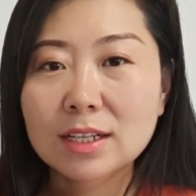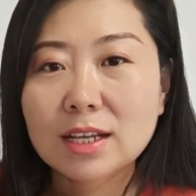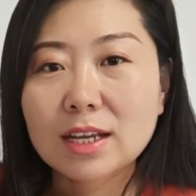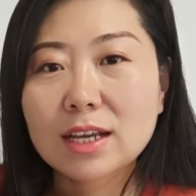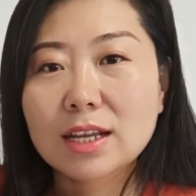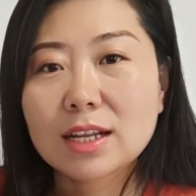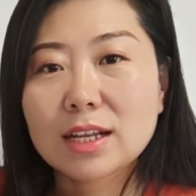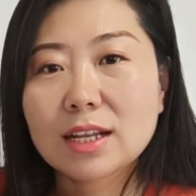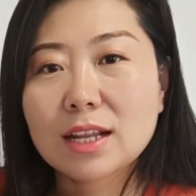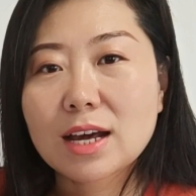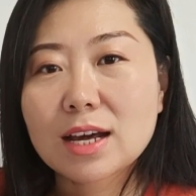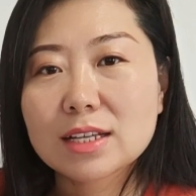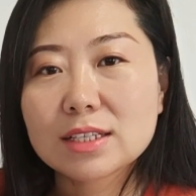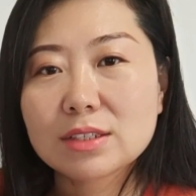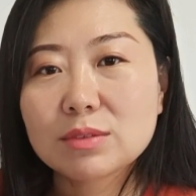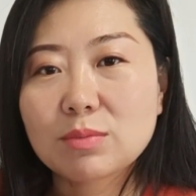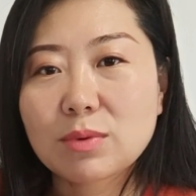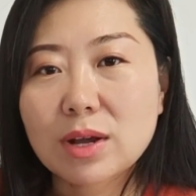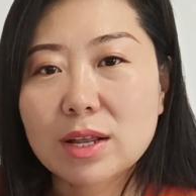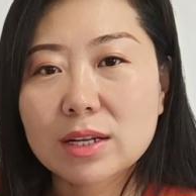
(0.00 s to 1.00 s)
And
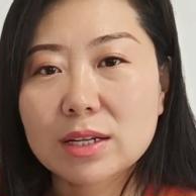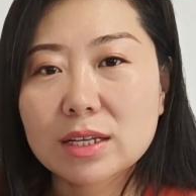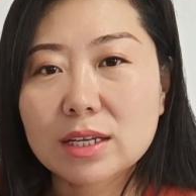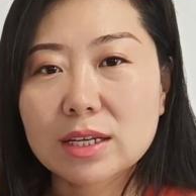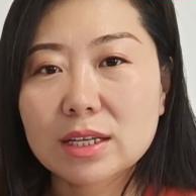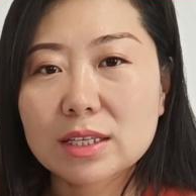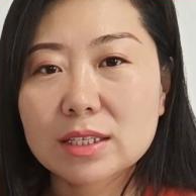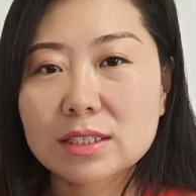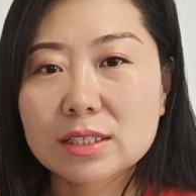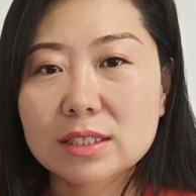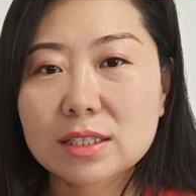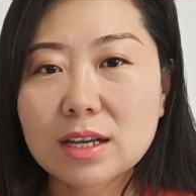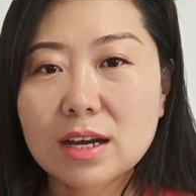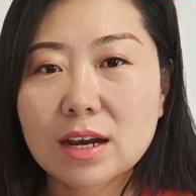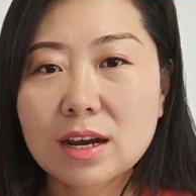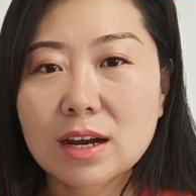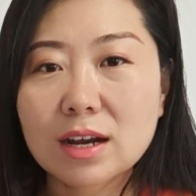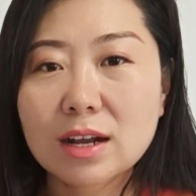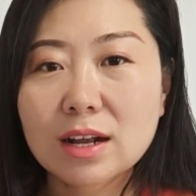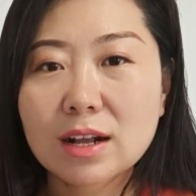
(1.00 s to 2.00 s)
last one is
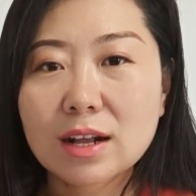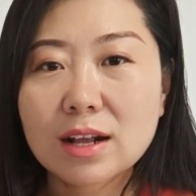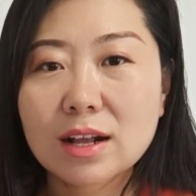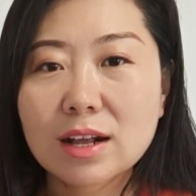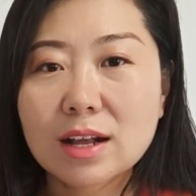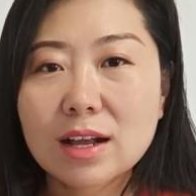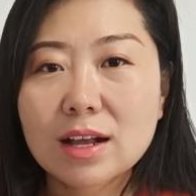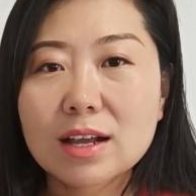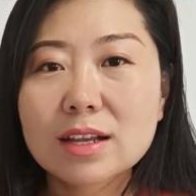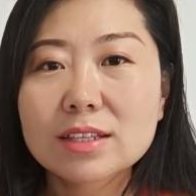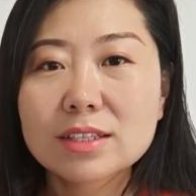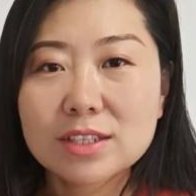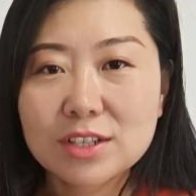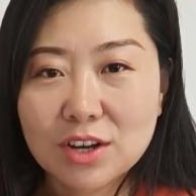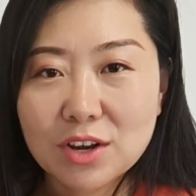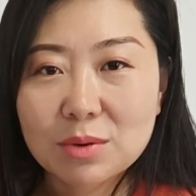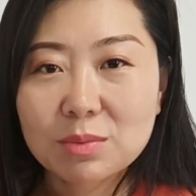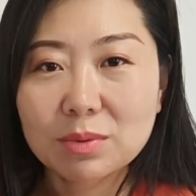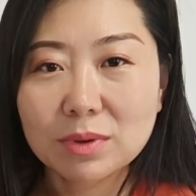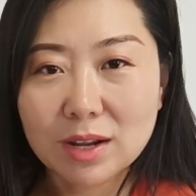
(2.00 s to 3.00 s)
the
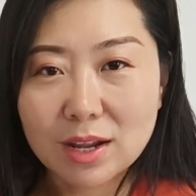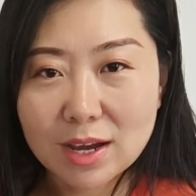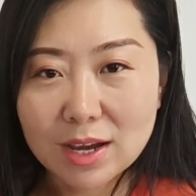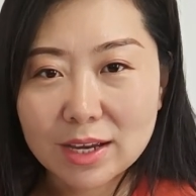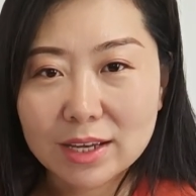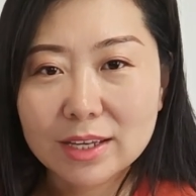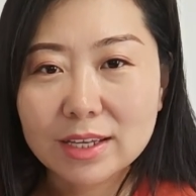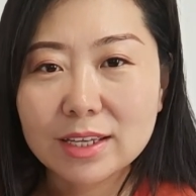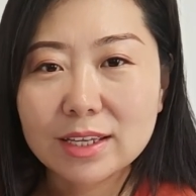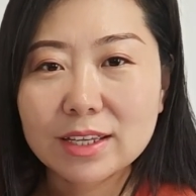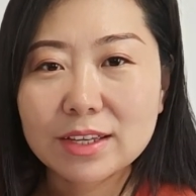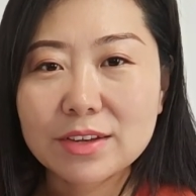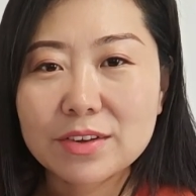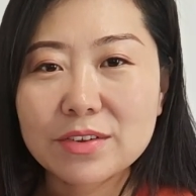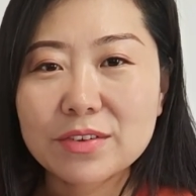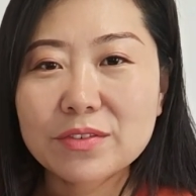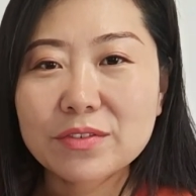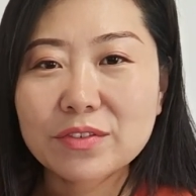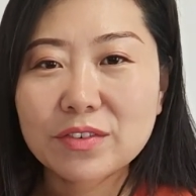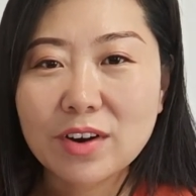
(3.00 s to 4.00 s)
top line,
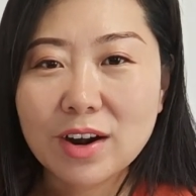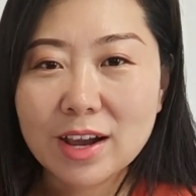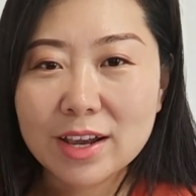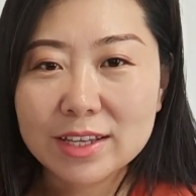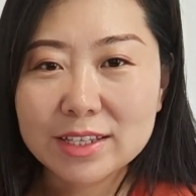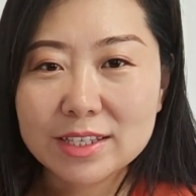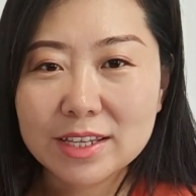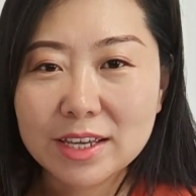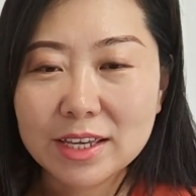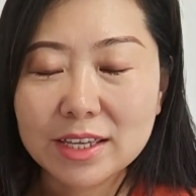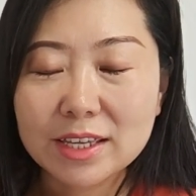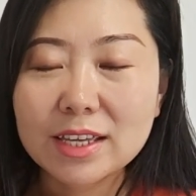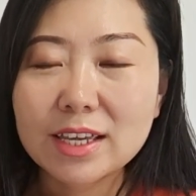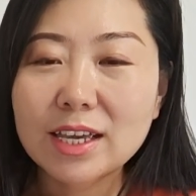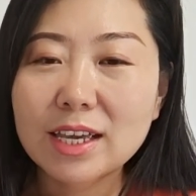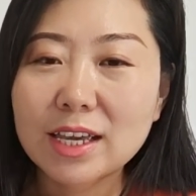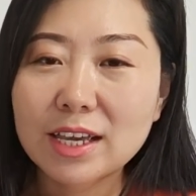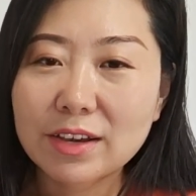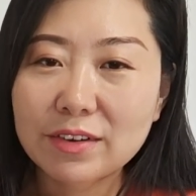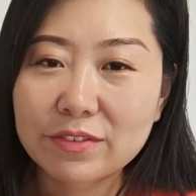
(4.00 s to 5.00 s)
Friday,
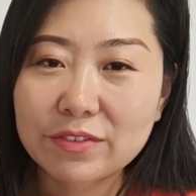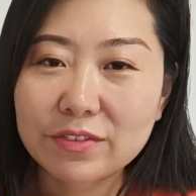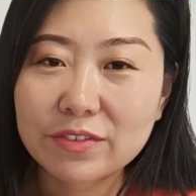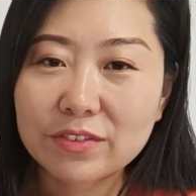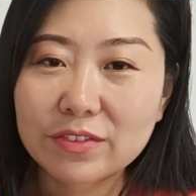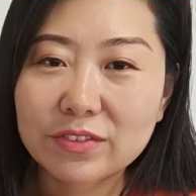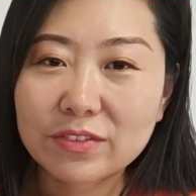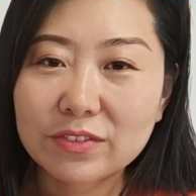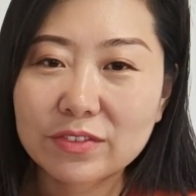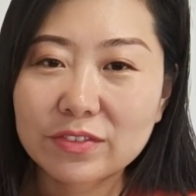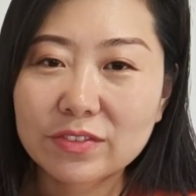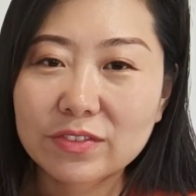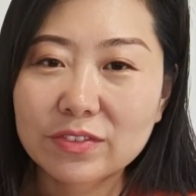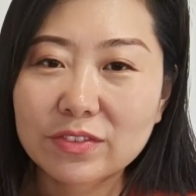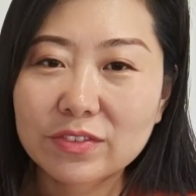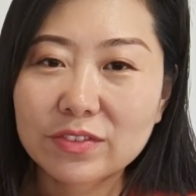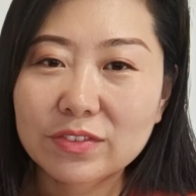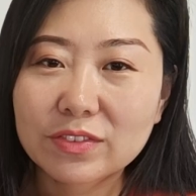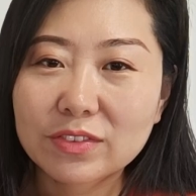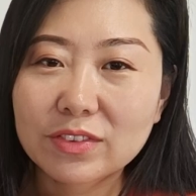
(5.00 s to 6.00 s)
F.
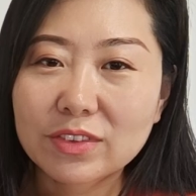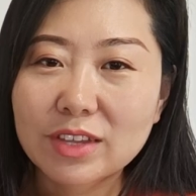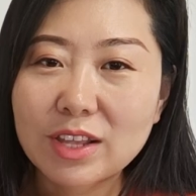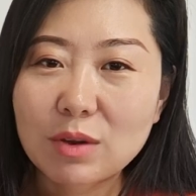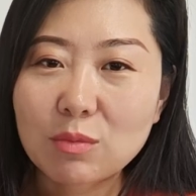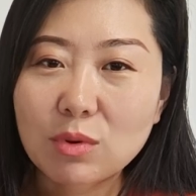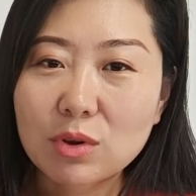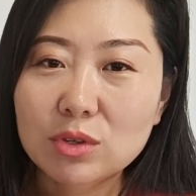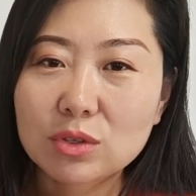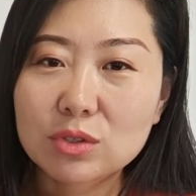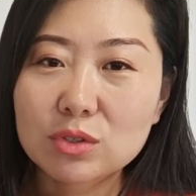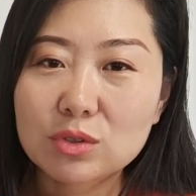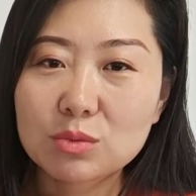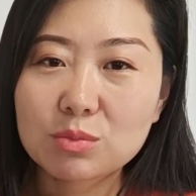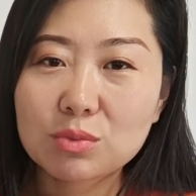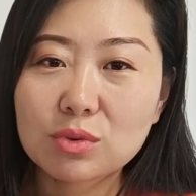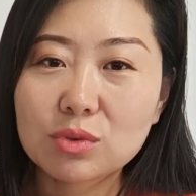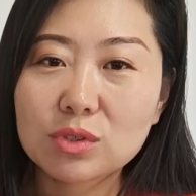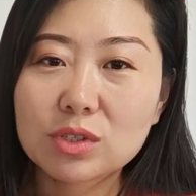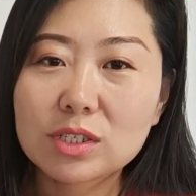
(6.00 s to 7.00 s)
I want you to
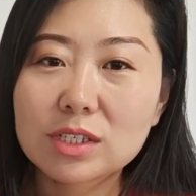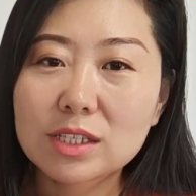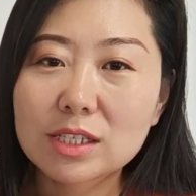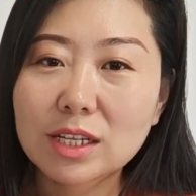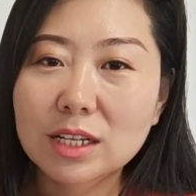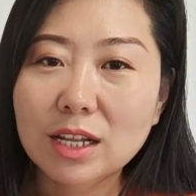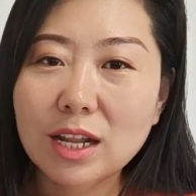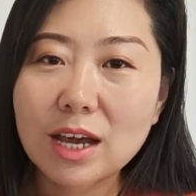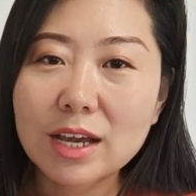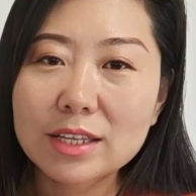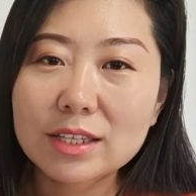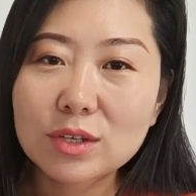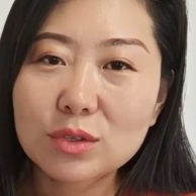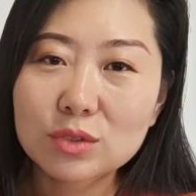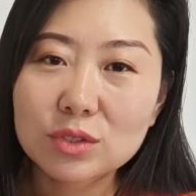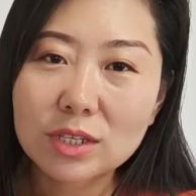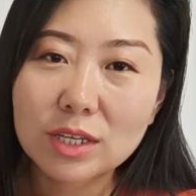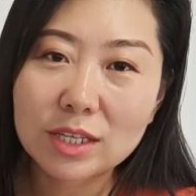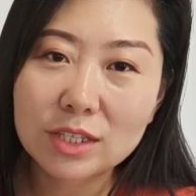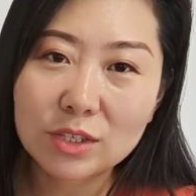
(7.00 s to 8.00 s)
put the line notes
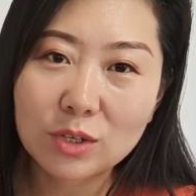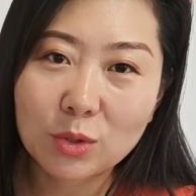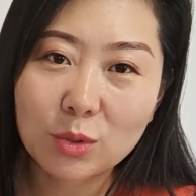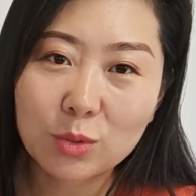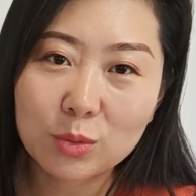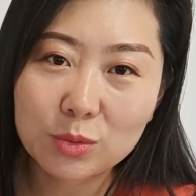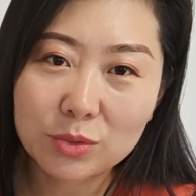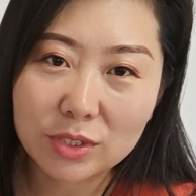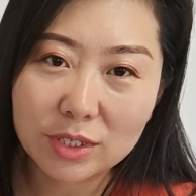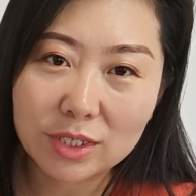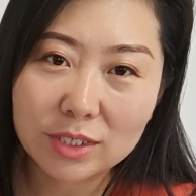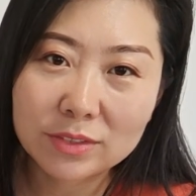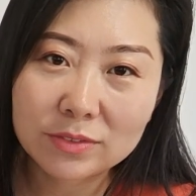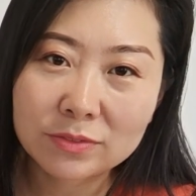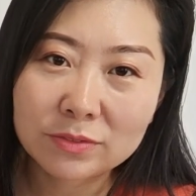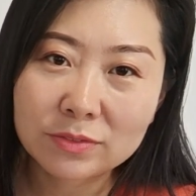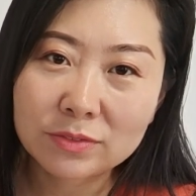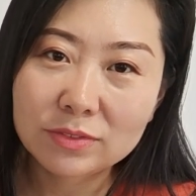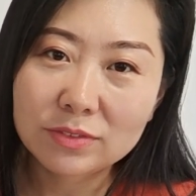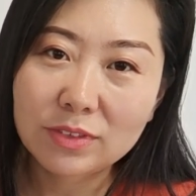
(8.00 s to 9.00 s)
in order.
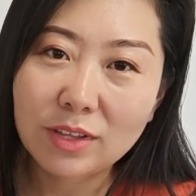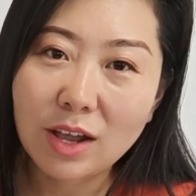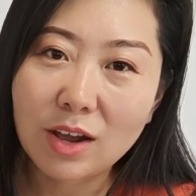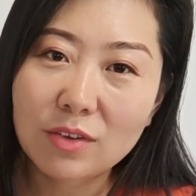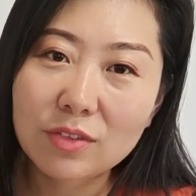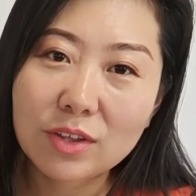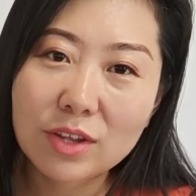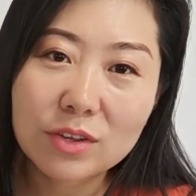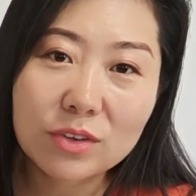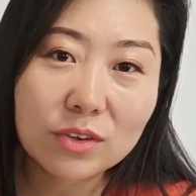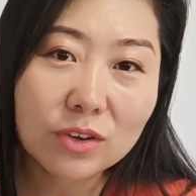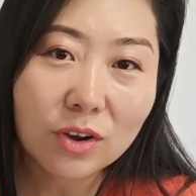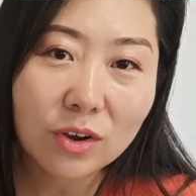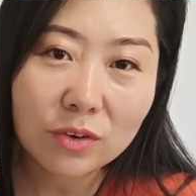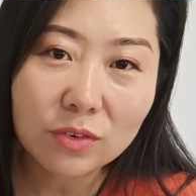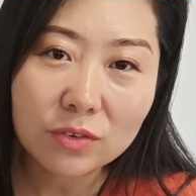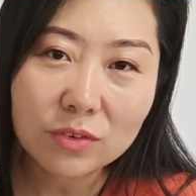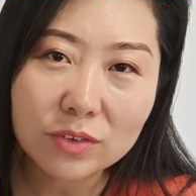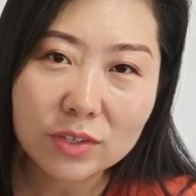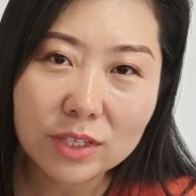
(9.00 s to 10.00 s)
Now there you go.
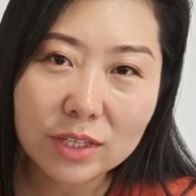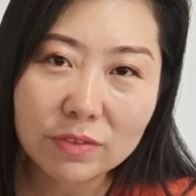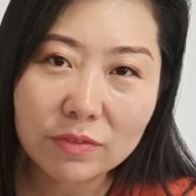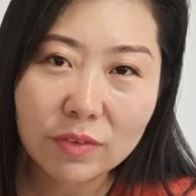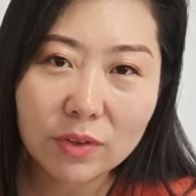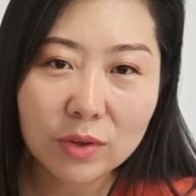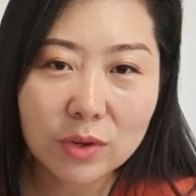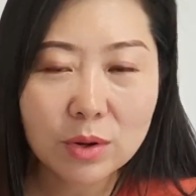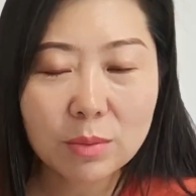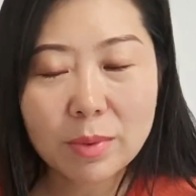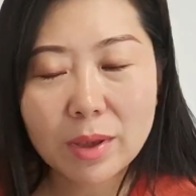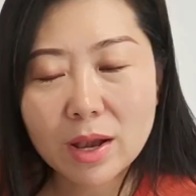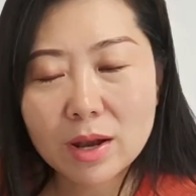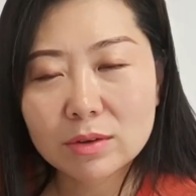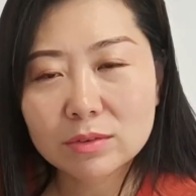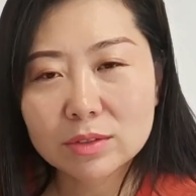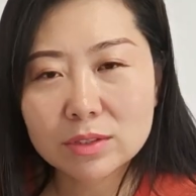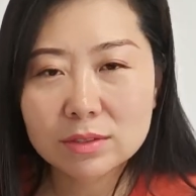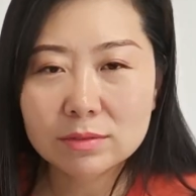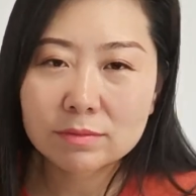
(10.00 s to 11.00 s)
I'll give you
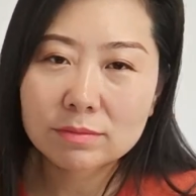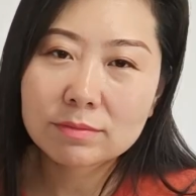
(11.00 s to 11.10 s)
about